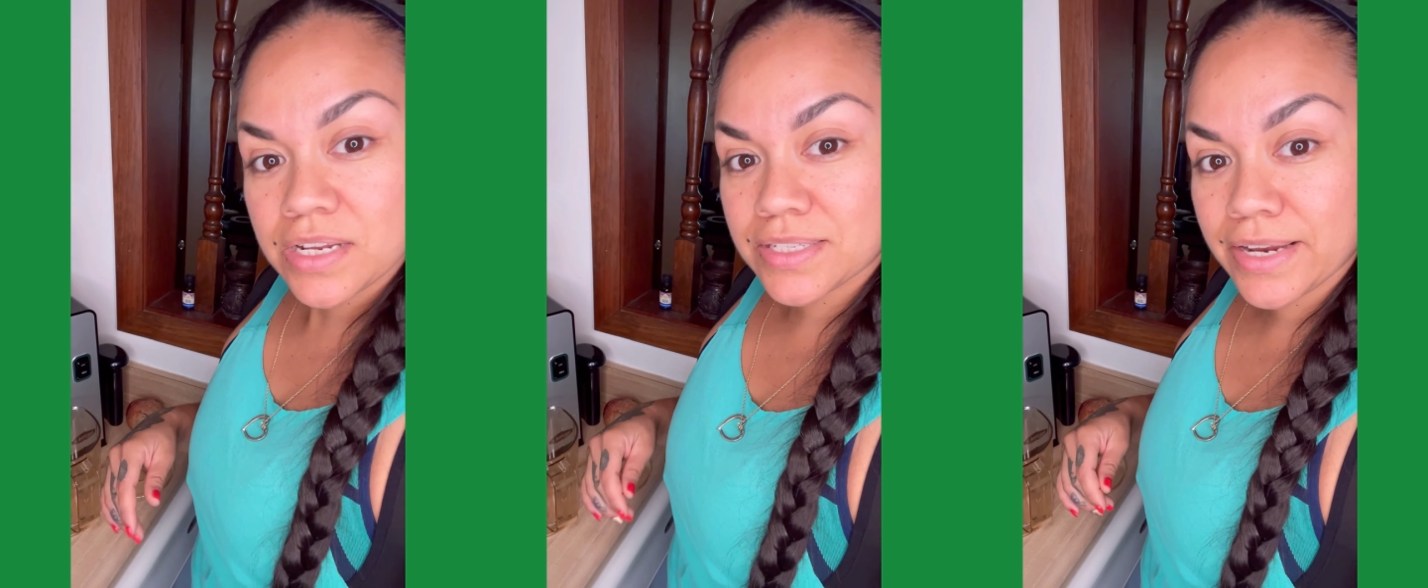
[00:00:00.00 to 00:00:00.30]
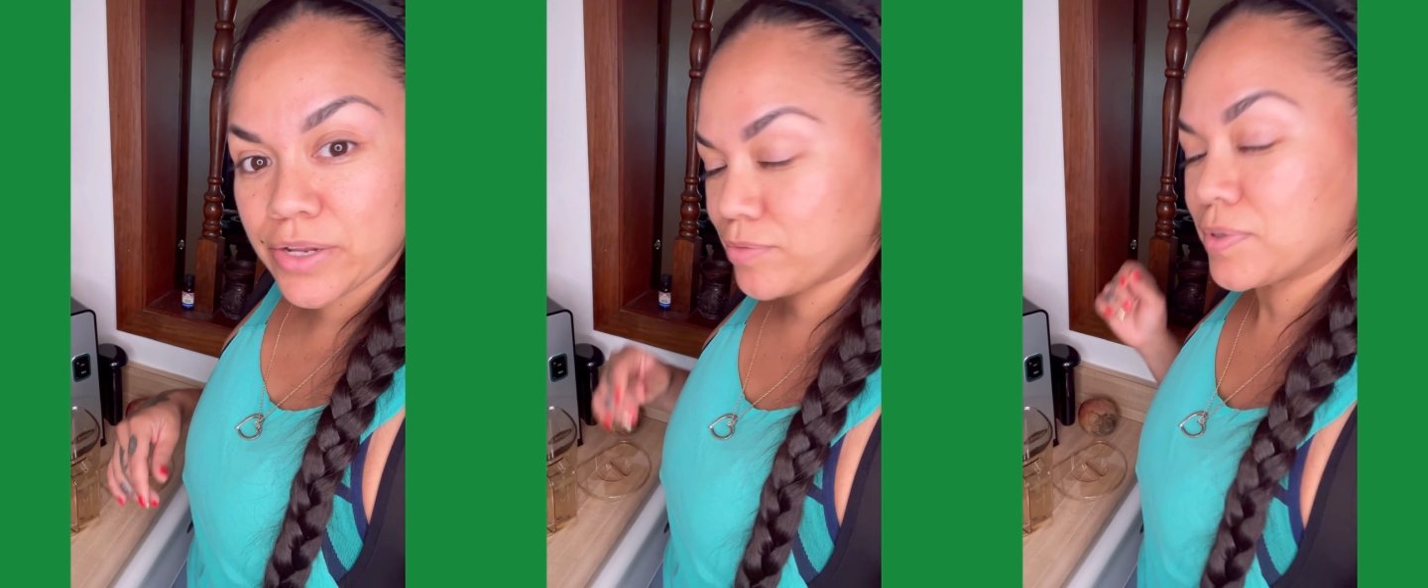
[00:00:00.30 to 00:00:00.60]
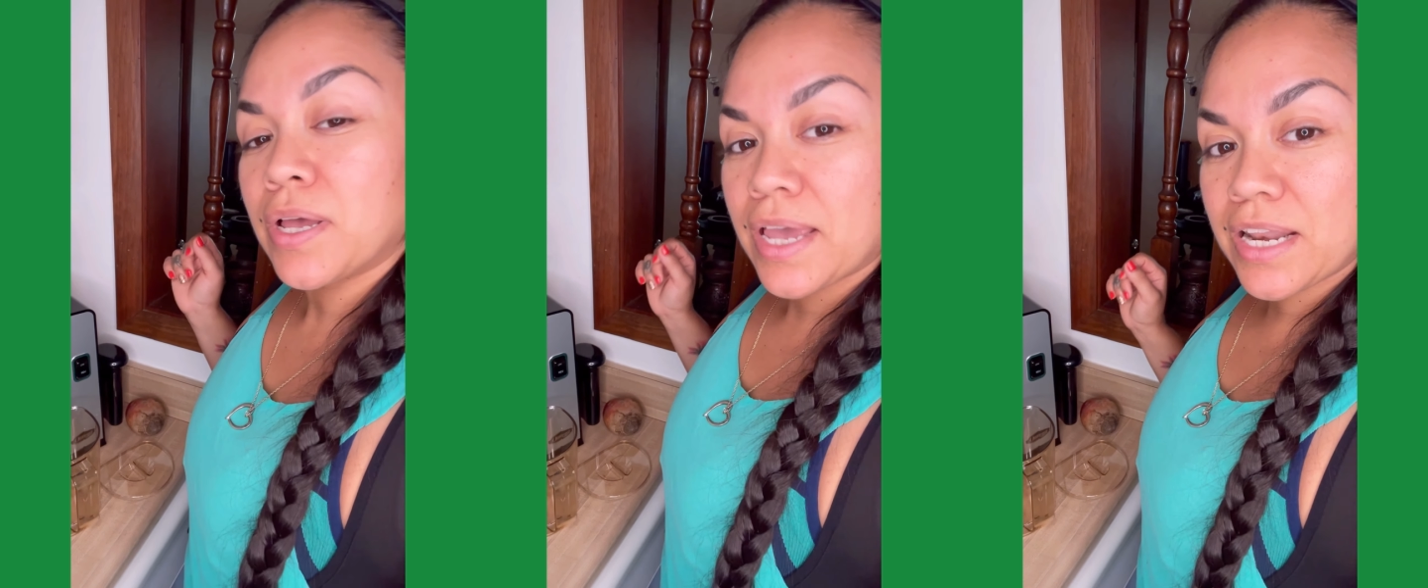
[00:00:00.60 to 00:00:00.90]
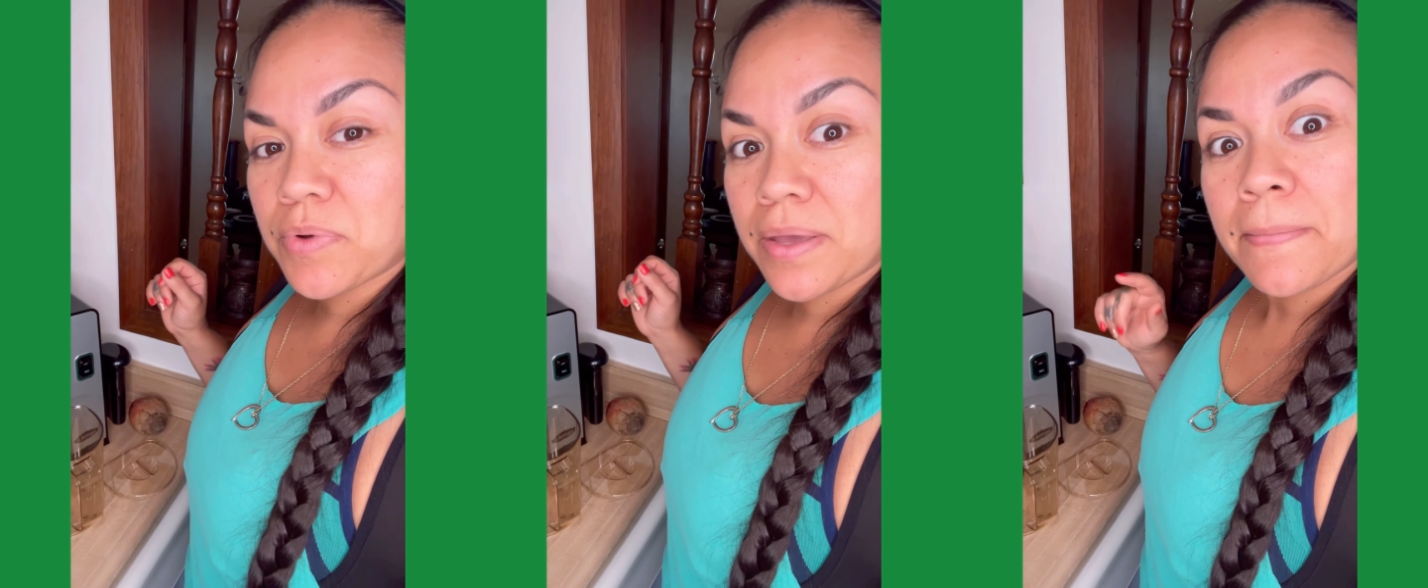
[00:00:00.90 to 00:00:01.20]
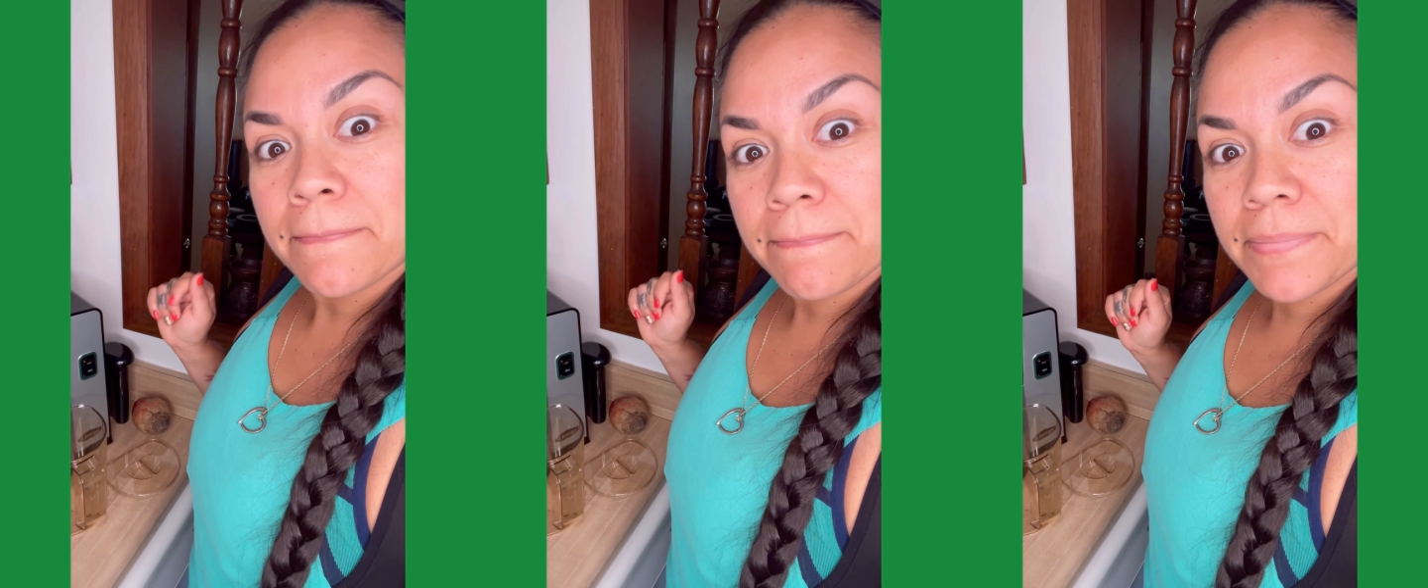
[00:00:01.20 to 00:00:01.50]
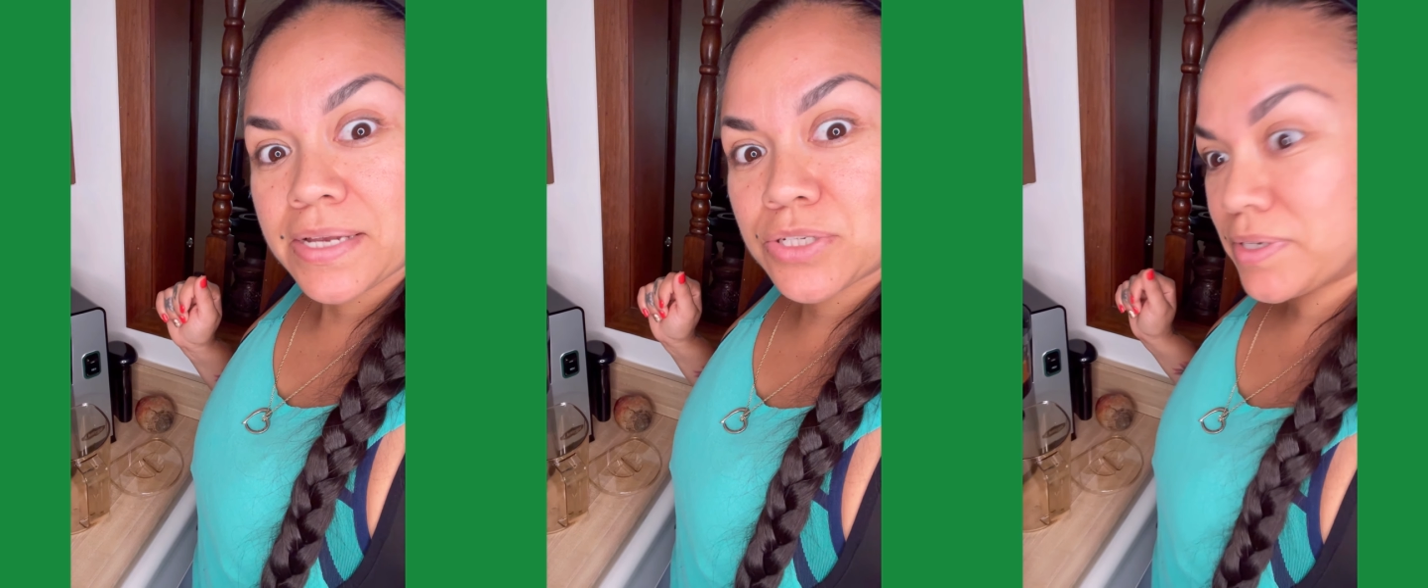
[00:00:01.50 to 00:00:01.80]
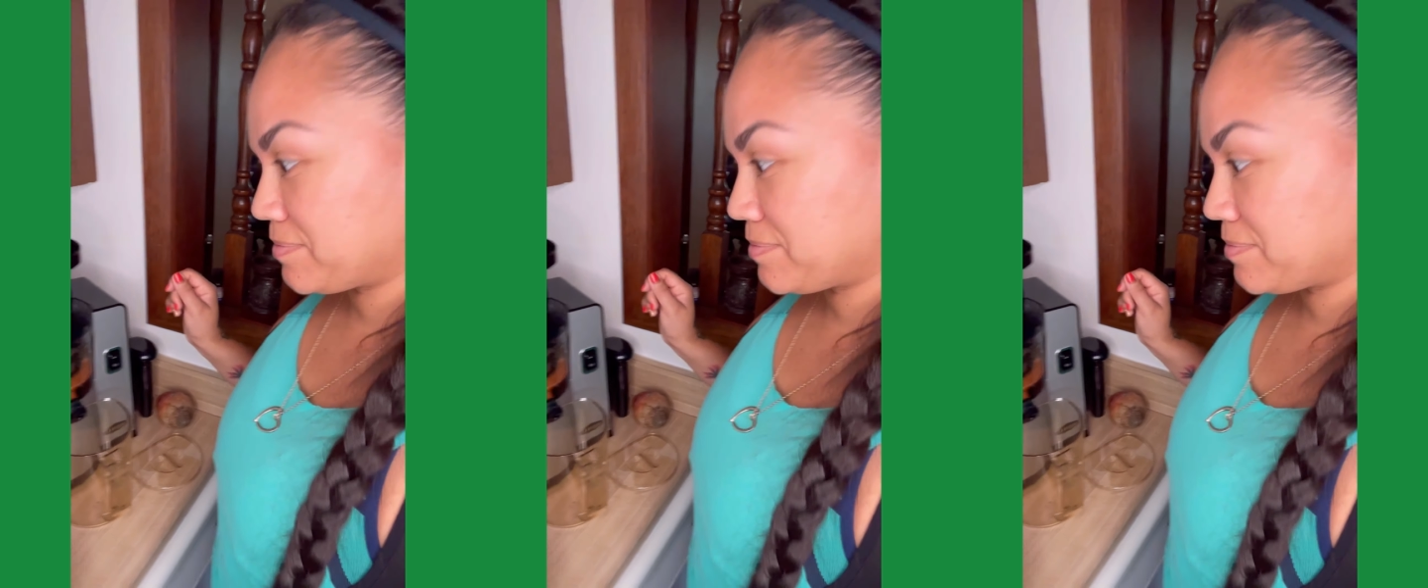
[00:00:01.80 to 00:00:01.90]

Side note, anyway, back to it.